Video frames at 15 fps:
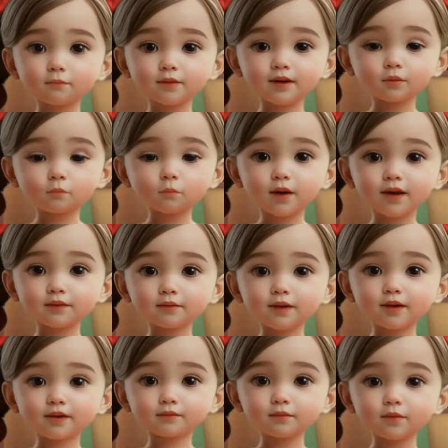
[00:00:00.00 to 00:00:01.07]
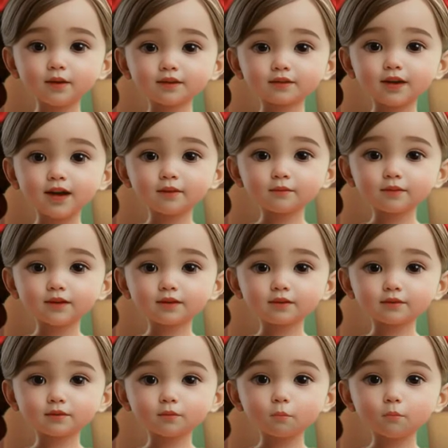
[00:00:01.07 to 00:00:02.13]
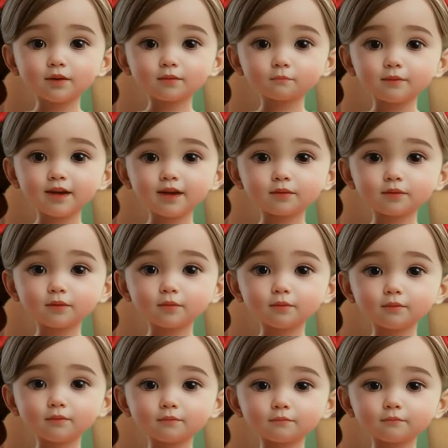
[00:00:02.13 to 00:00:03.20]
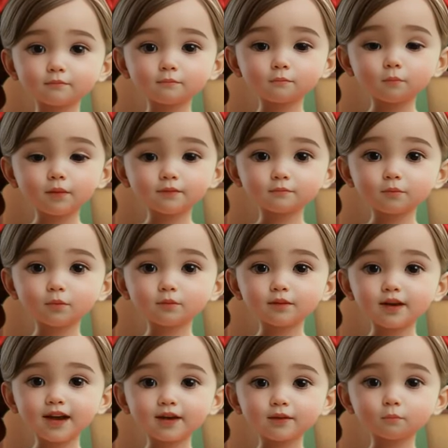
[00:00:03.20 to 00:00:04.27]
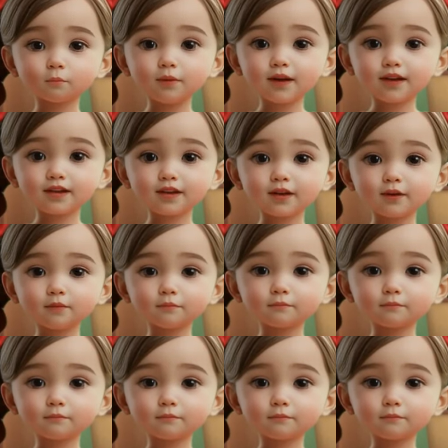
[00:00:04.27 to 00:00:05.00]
Big Grandma is like telling a story about her. Let's learn how to write it.